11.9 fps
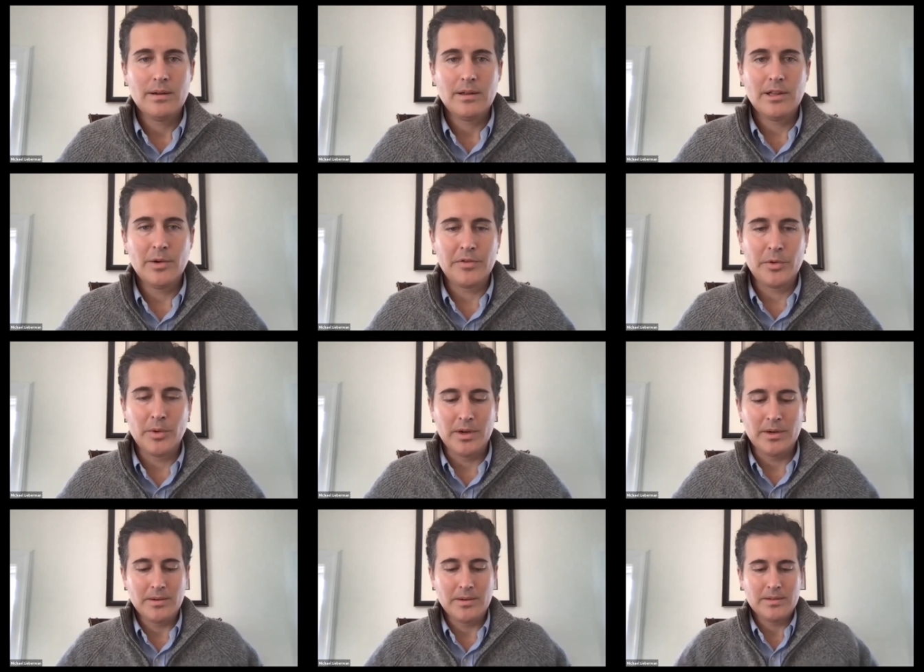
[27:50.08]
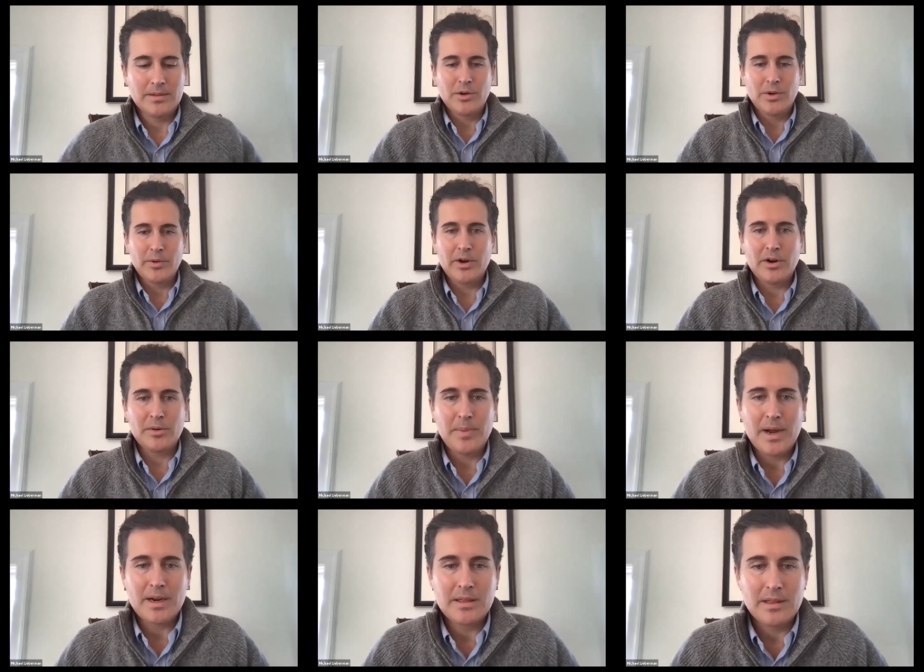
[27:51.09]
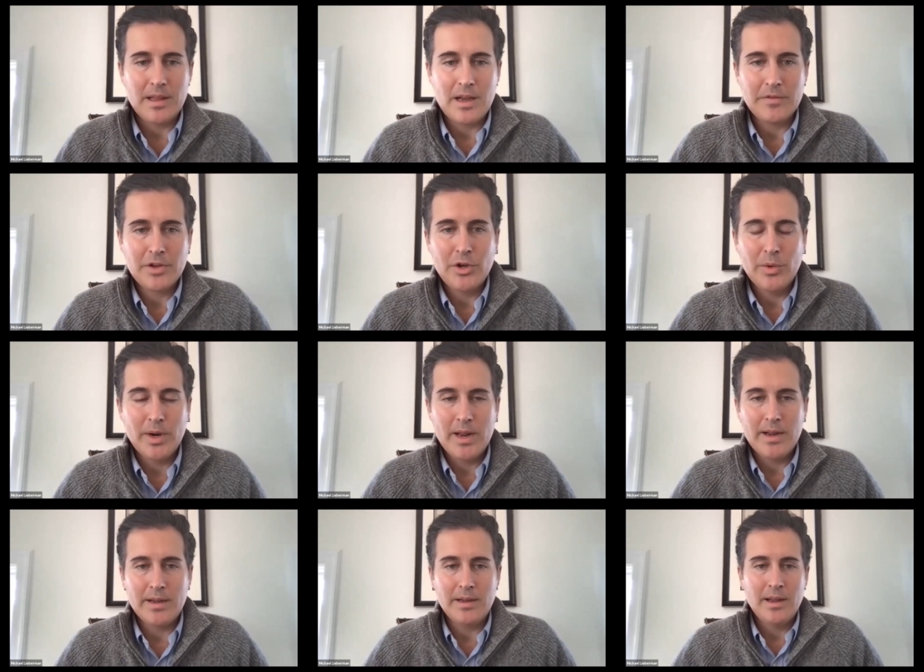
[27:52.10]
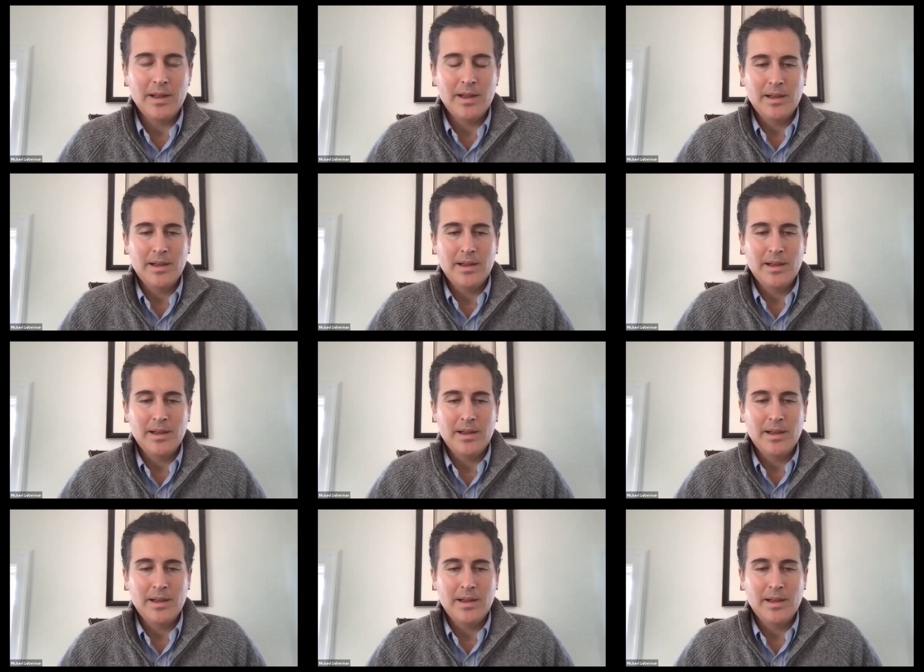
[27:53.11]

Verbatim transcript: Hello, everyone. So here we are back at the live Q&A.